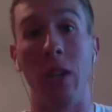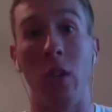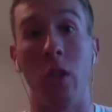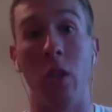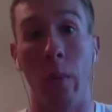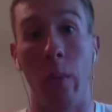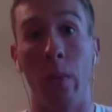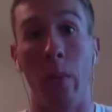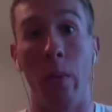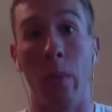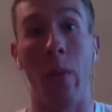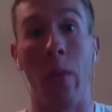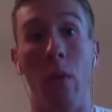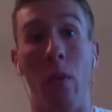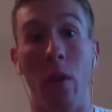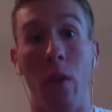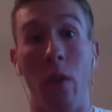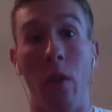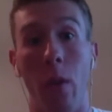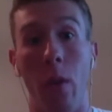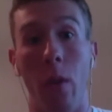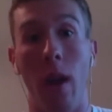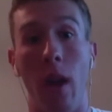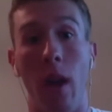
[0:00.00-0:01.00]
up with them
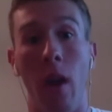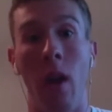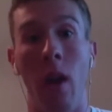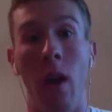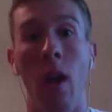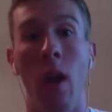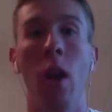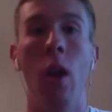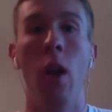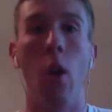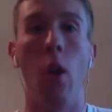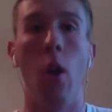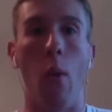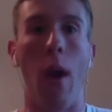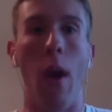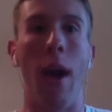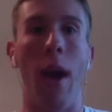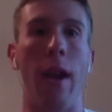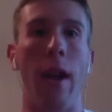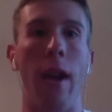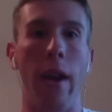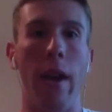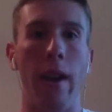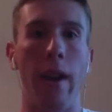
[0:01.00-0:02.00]
really well.
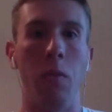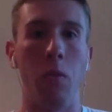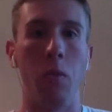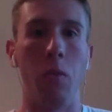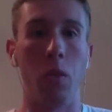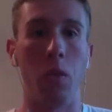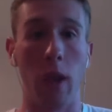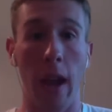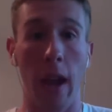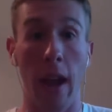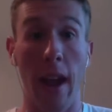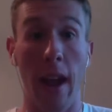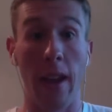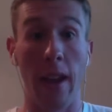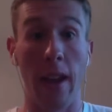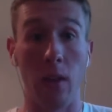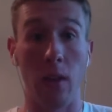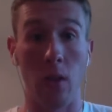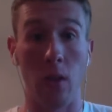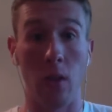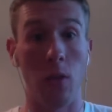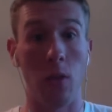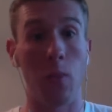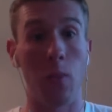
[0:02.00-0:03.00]
Ron Adams
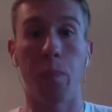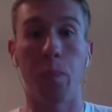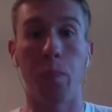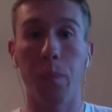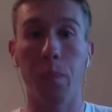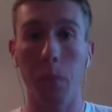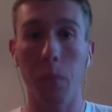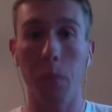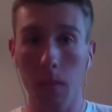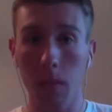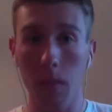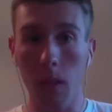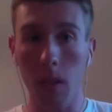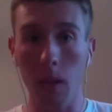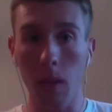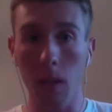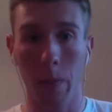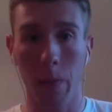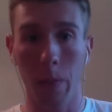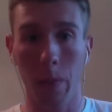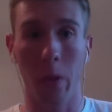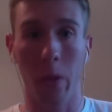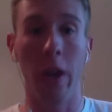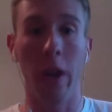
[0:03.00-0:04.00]
has
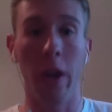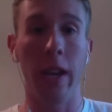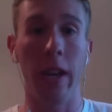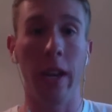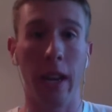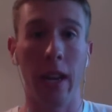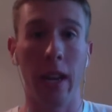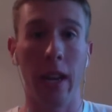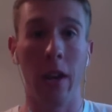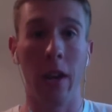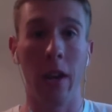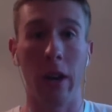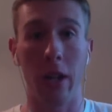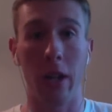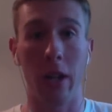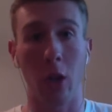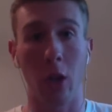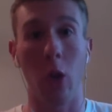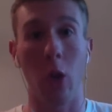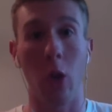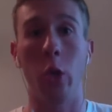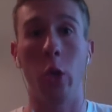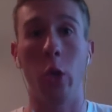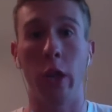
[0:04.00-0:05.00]
has
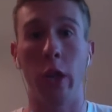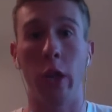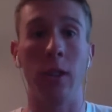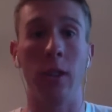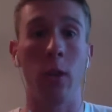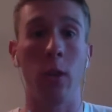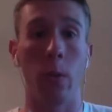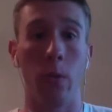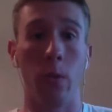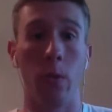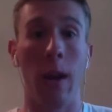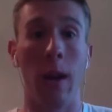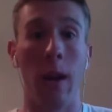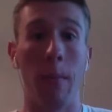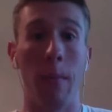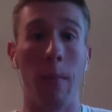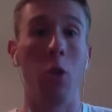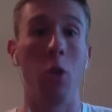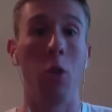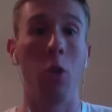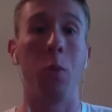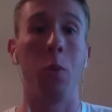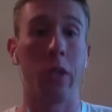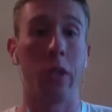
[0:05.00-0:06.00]
coached against LeBron
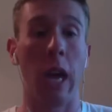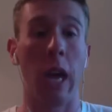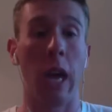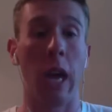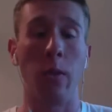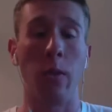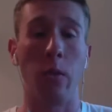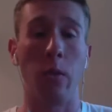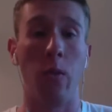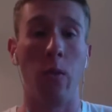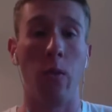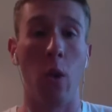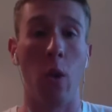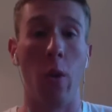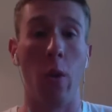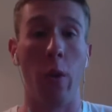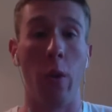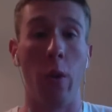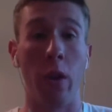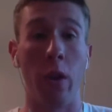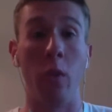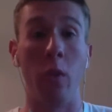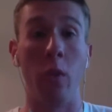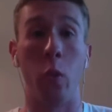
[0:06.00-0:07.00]
multiple times before
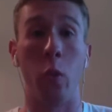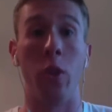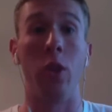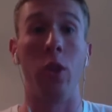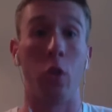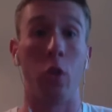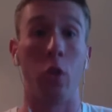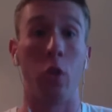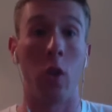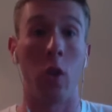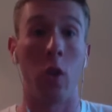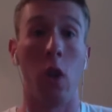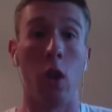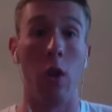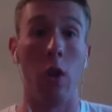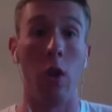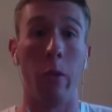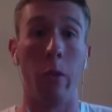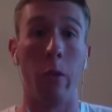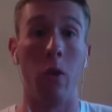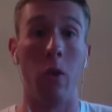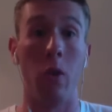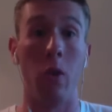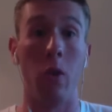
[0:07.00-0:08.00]
when he was with the Chicago
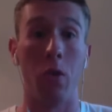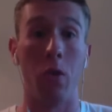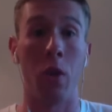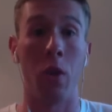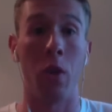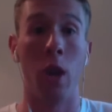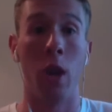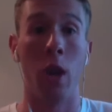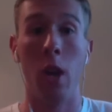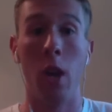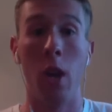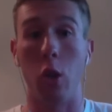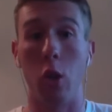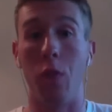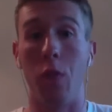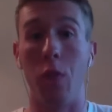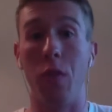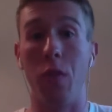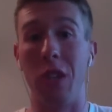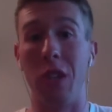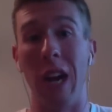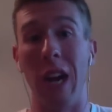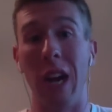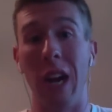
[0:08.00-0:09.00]
Bulls. So if
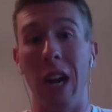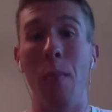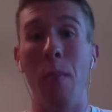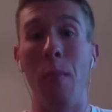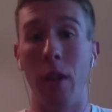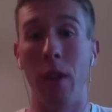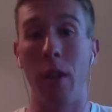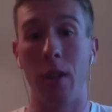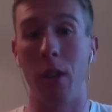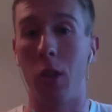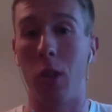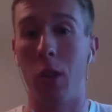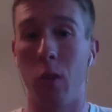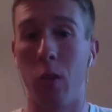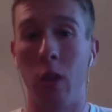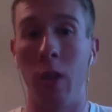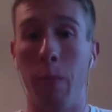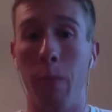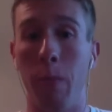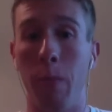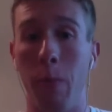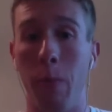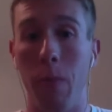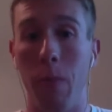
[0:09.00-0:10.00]
there's anybody in this
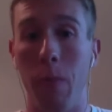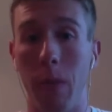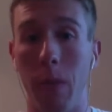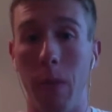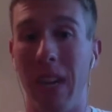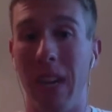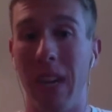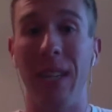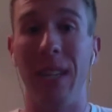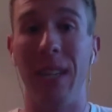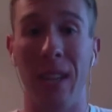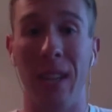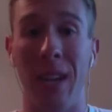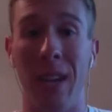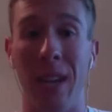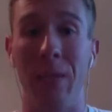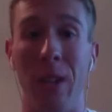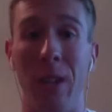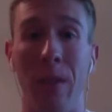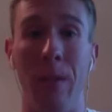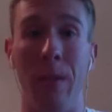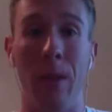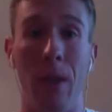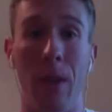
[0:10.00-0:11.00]
league besides Tom
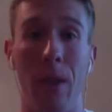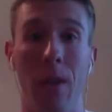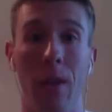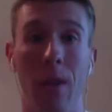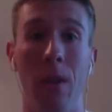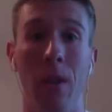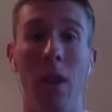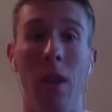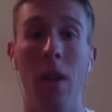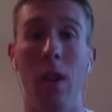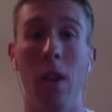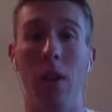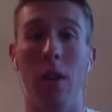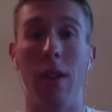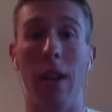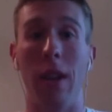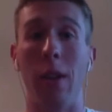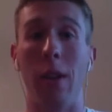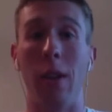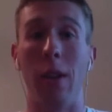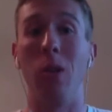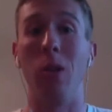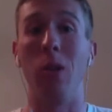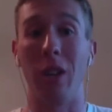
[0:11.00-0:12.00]
Thibodeau that
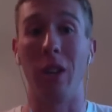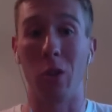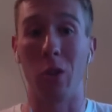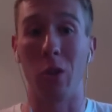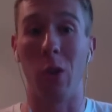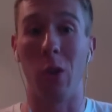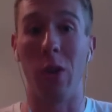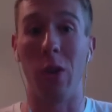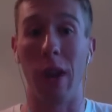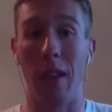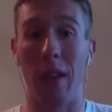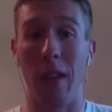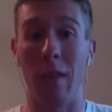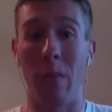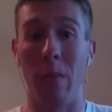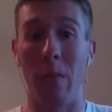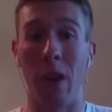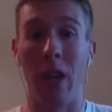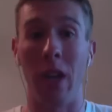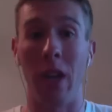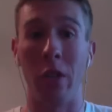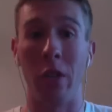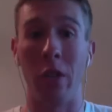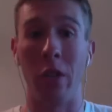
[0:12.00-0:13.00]
knows how to slow down
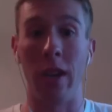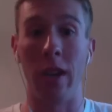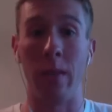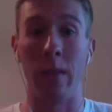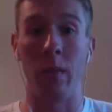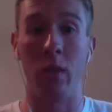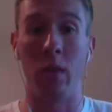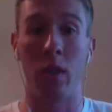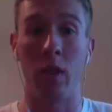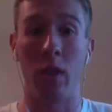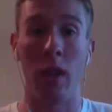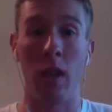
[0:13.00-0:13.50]
LeBron James,